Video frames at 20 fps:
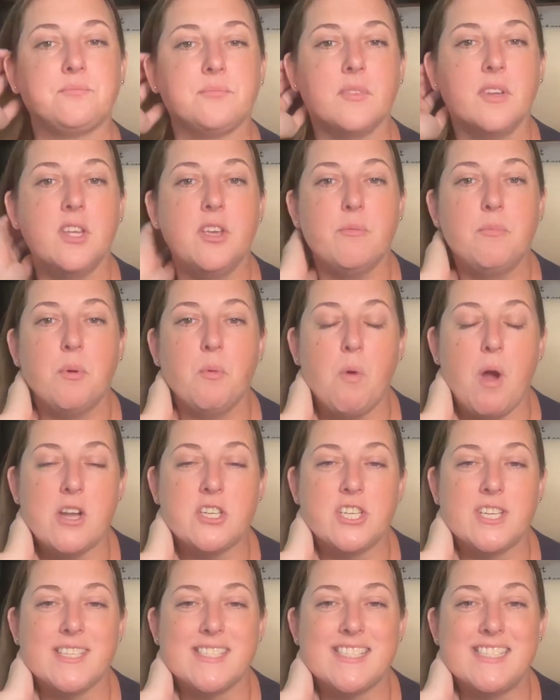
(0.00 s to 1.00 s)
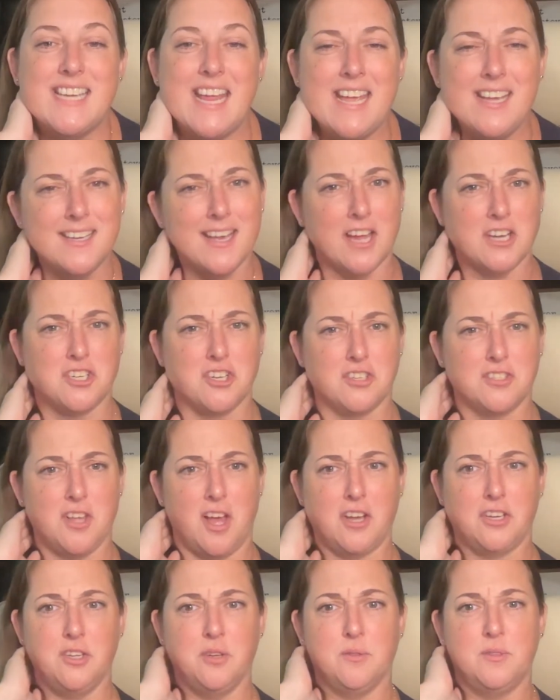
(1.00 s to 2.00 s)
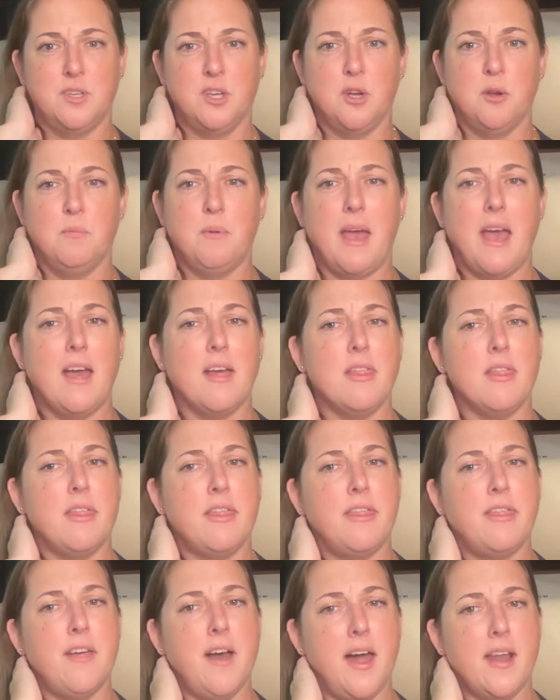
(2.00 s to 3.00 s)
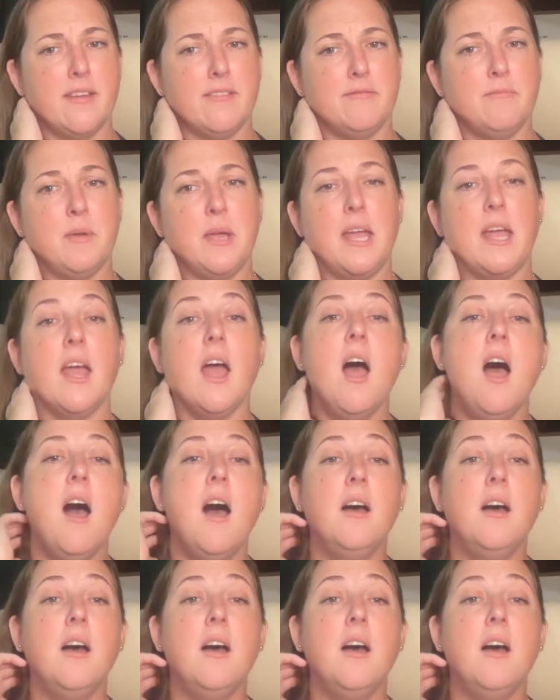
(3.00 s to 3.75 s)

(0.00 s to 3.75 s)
you've been watching snake catchers on YouTube and thought of me.